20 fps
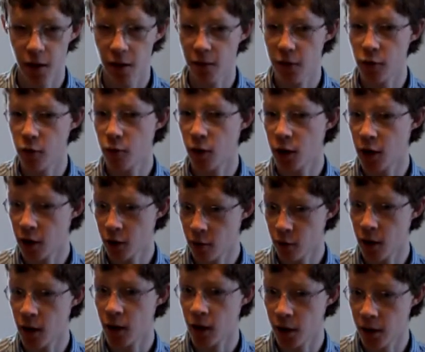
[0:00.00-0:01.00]
If you want to
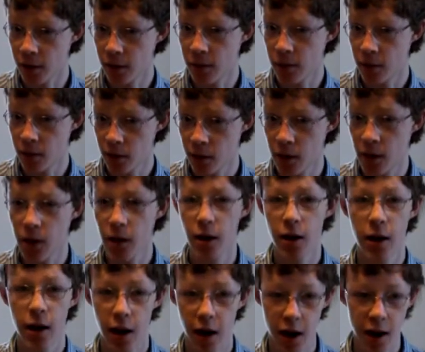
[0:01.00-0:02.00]
know where I live.
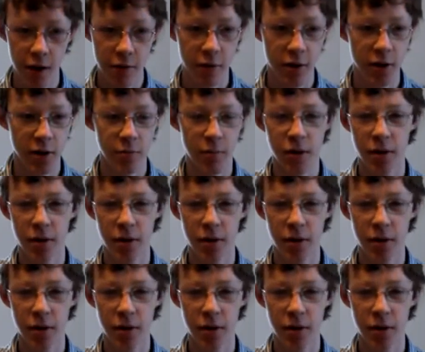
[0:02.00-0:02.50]
Anyways,